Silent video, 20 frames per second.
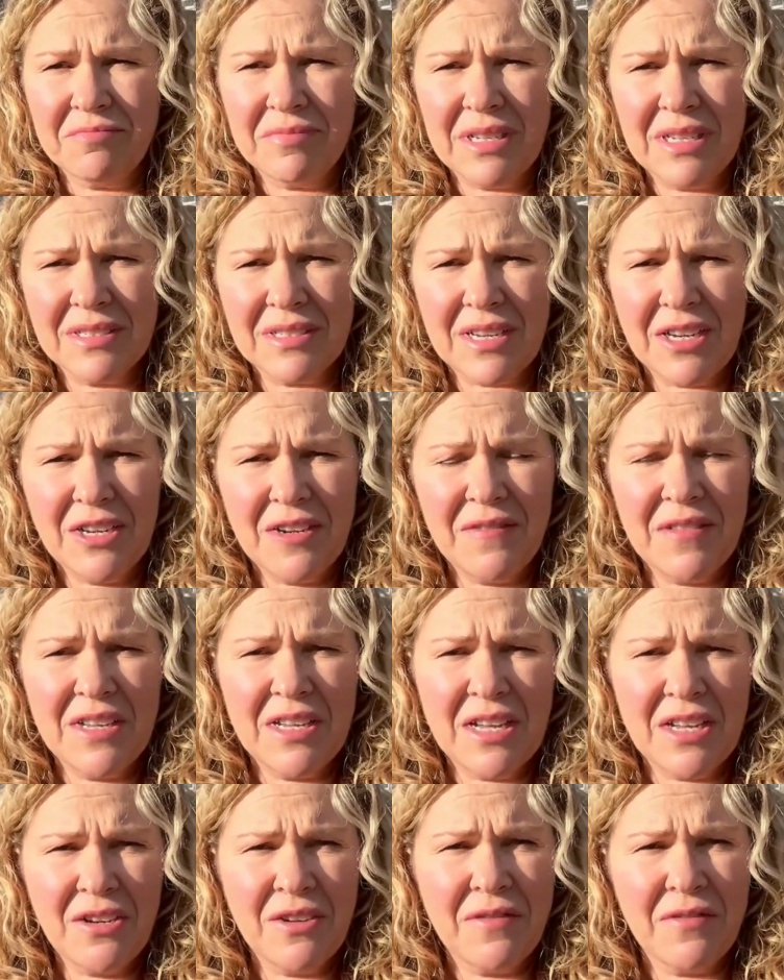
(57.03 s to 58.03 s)
it's kind of the
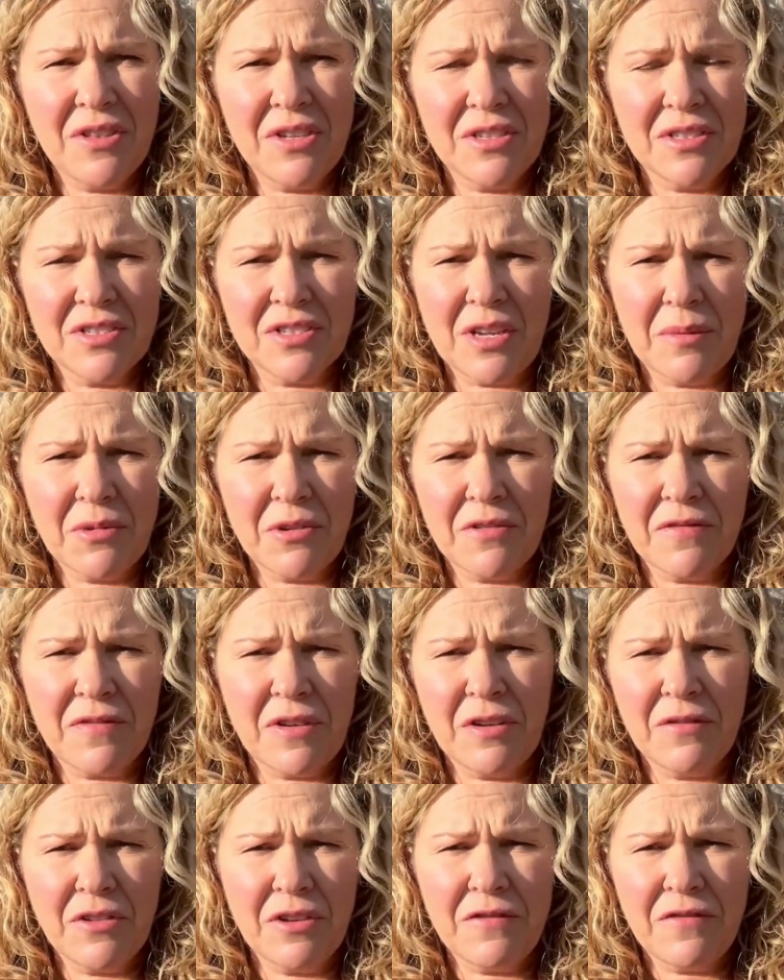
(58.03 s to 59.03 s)
end of
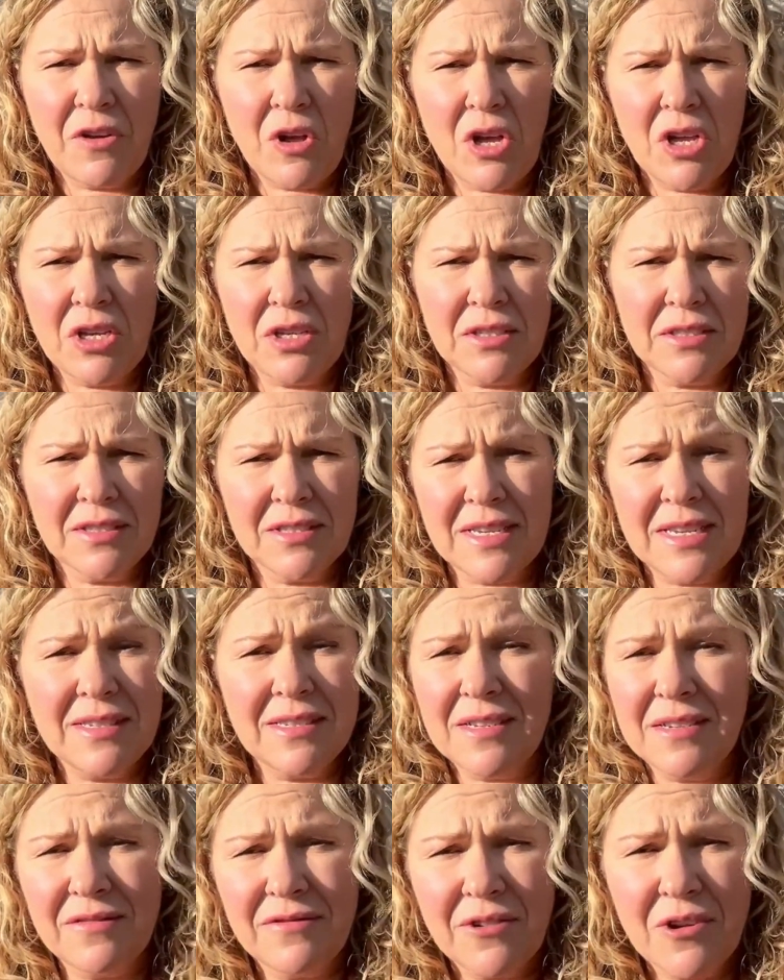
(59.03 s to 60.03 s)
the fall
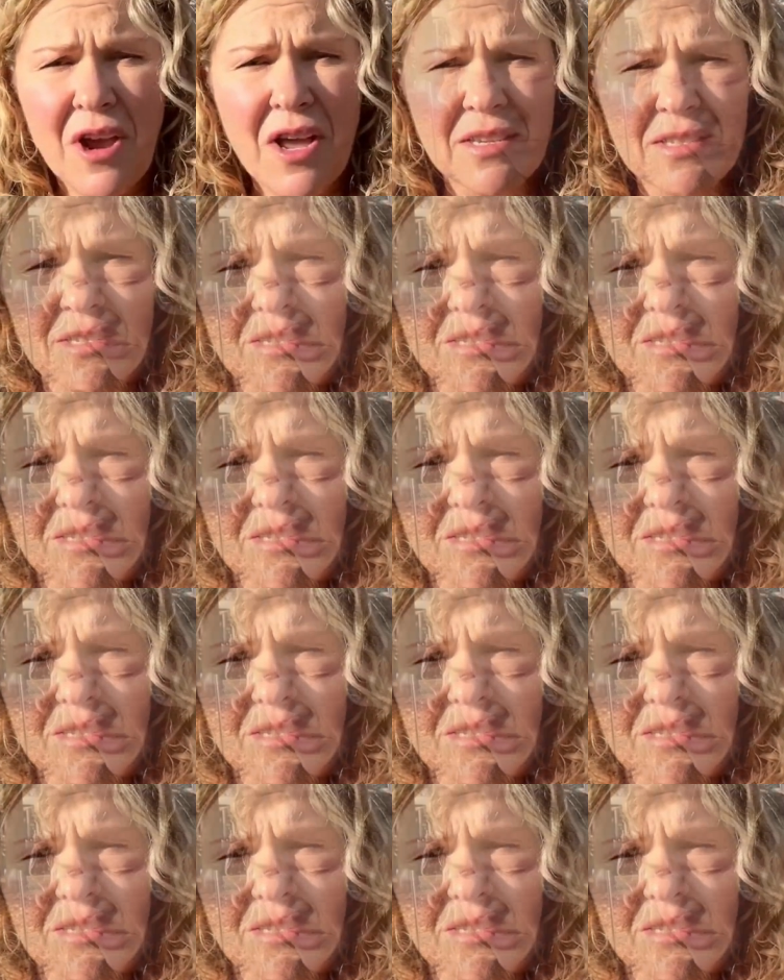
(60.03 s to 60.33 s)
season for us.